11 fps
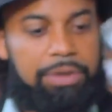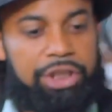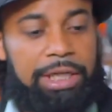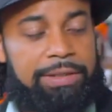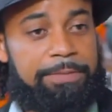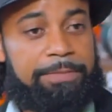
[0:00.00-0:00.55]

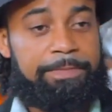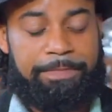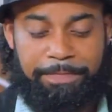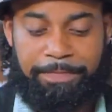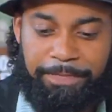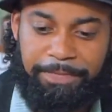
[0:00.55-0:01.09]
Cheers.
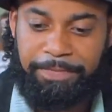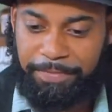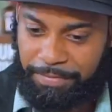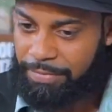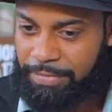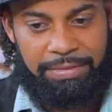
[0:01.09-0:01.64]
Cheers, brother.
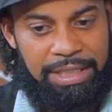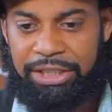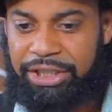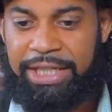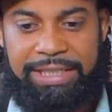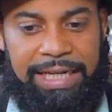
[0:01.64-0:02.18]
Cheers, man.
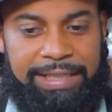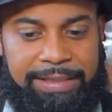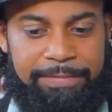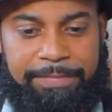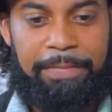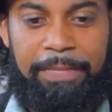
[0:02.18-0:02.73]
Cheers, guys.
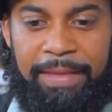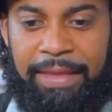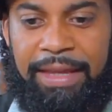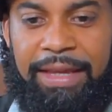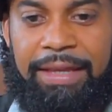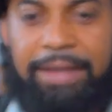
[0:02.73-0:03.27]
The
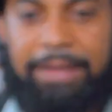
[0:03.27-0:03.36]
Carnival